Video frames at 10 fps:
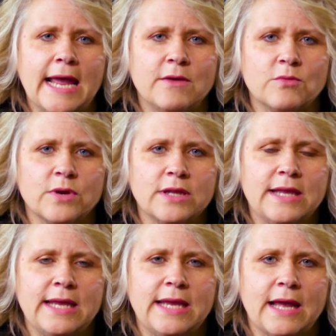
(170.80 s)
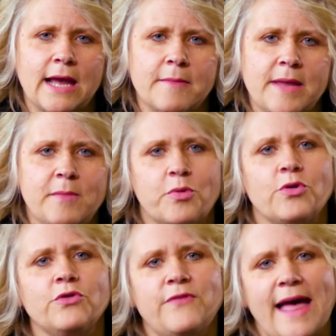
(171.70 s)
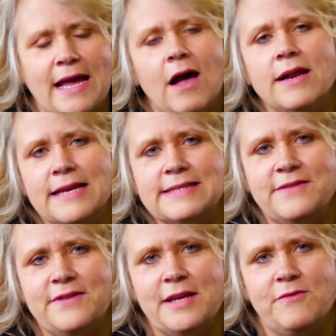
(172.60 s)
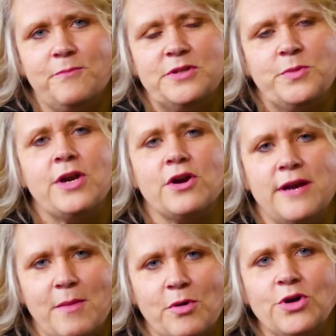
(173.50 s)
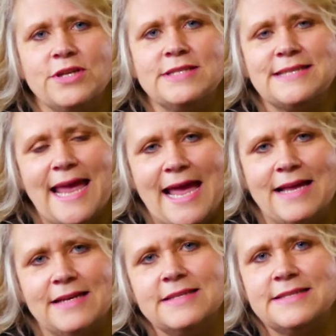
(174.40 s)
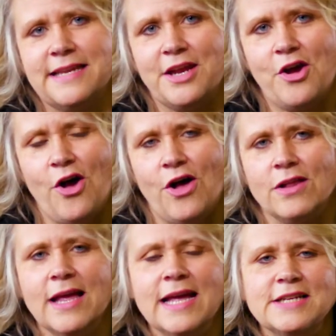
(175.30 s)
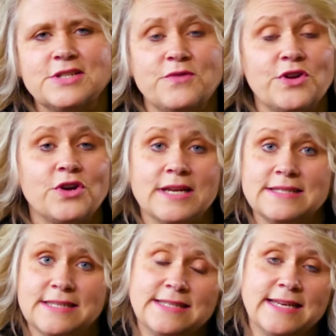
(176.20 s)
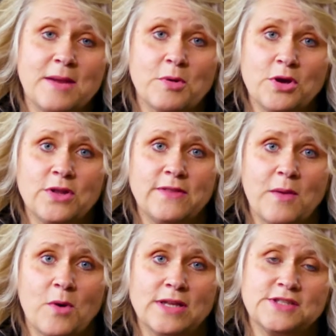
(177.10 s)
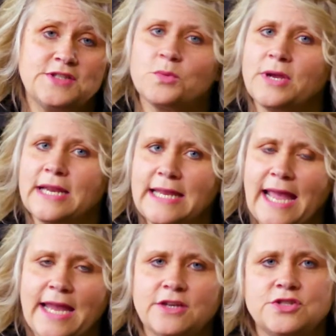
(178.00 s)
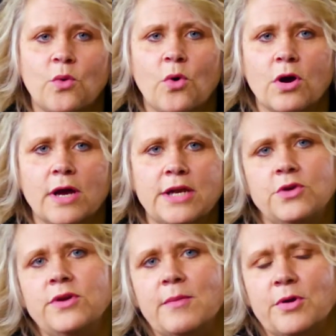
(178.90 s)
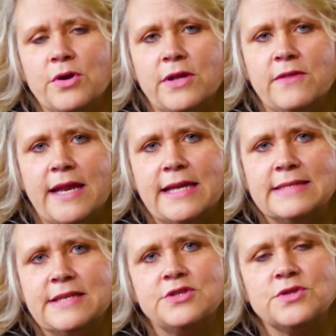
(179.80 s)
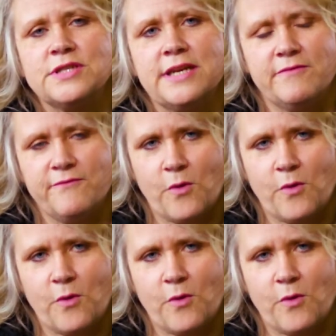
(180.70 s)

and really improve that connectivity between our neighborhoods and City Hall. So if you're an existing neighborhood that wants to re-engage or a new neighborhood that is interested in